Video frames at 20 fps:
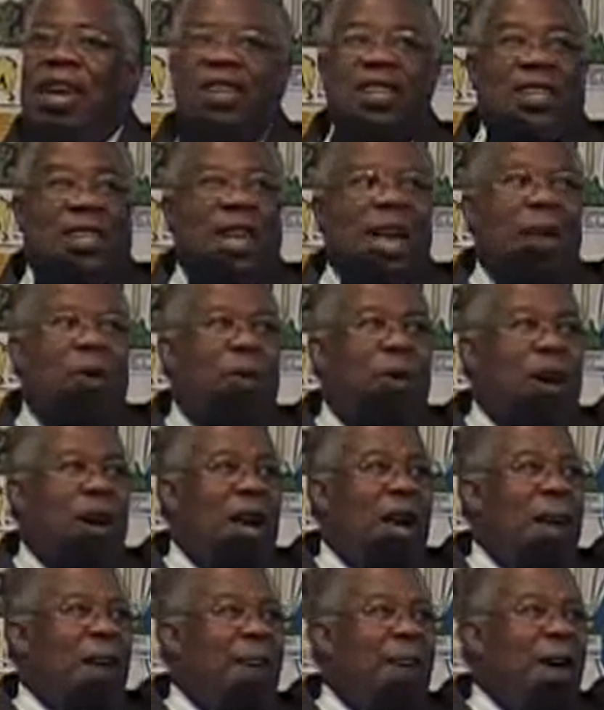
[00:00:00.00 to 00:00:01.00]

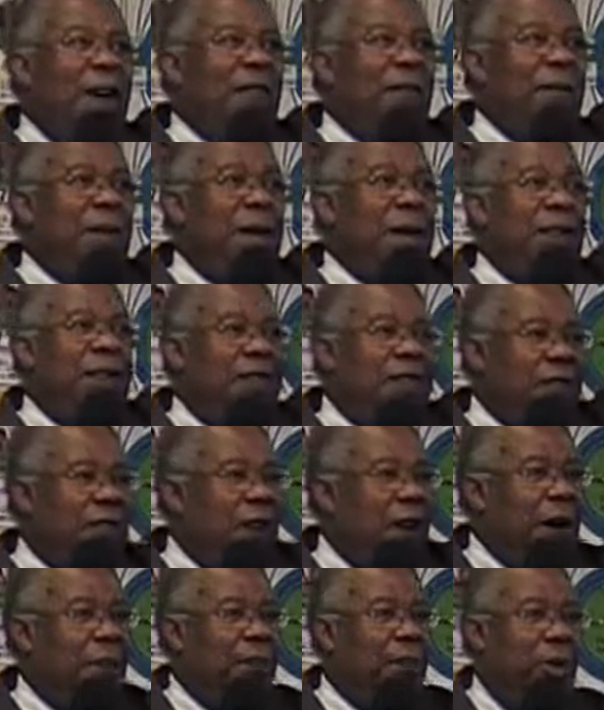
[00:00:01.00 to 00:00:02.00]
Somewhere above me on this
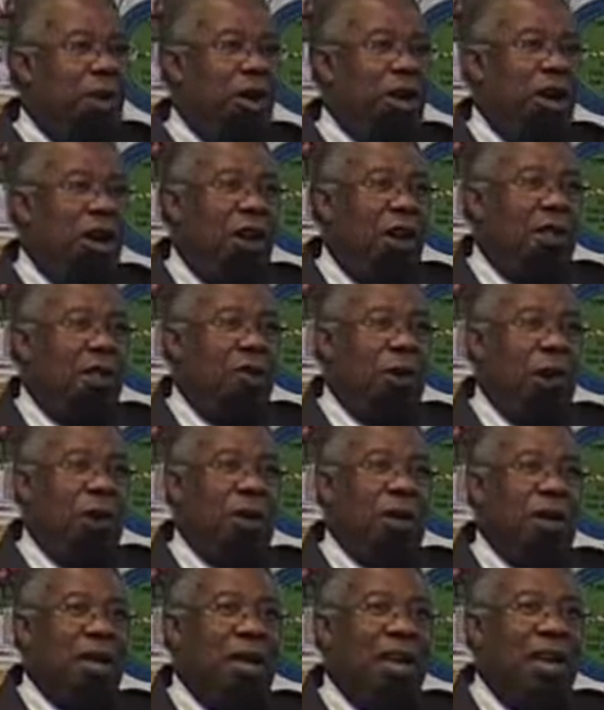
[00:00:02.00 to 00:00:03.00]
very point on the
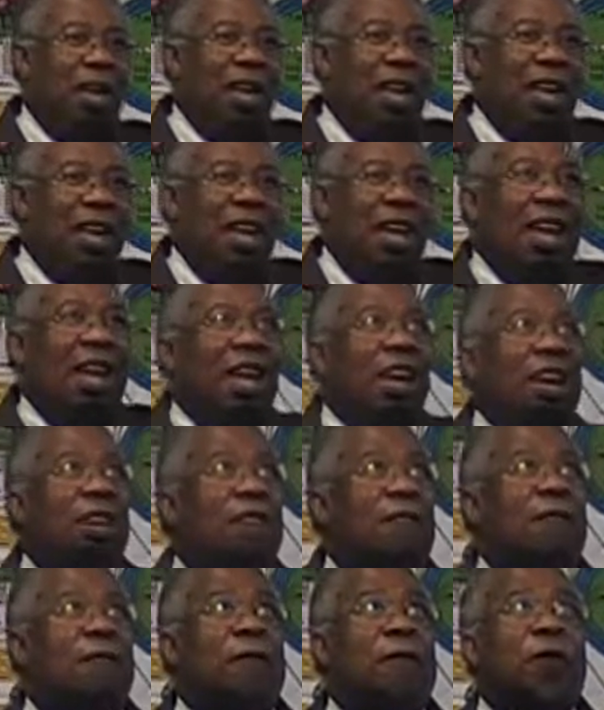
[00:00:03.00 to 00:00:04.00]
road,
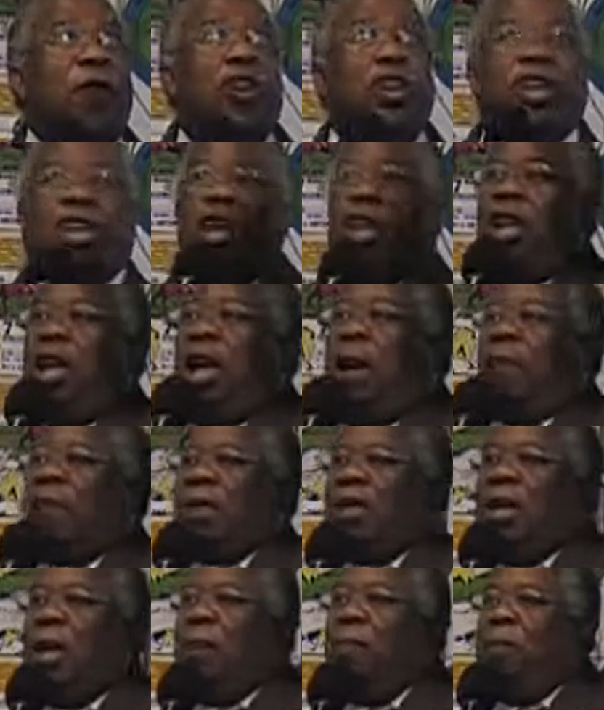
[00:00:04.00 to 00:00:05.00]
vertically up,
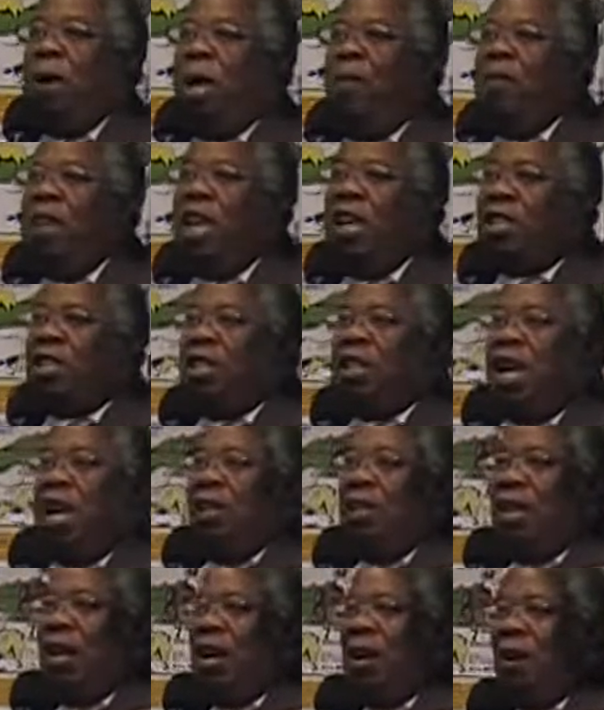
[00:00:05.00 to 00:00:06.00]
somebody of an
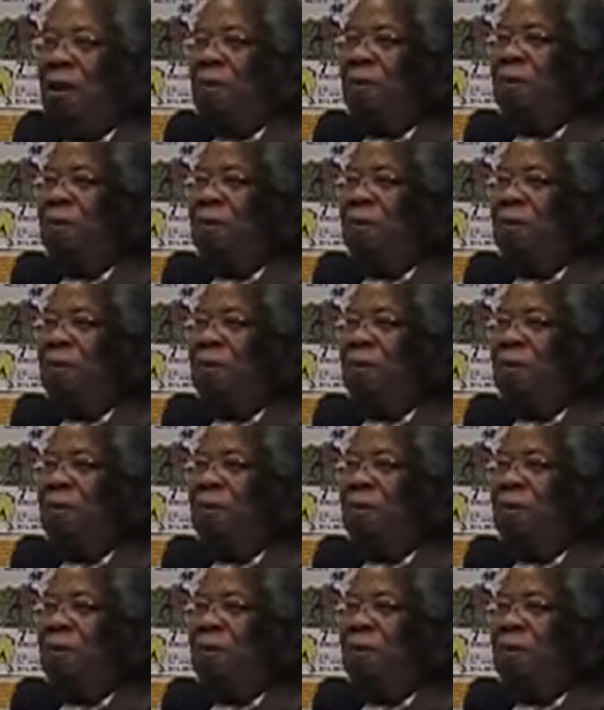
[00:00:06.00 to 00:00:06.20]
estate there.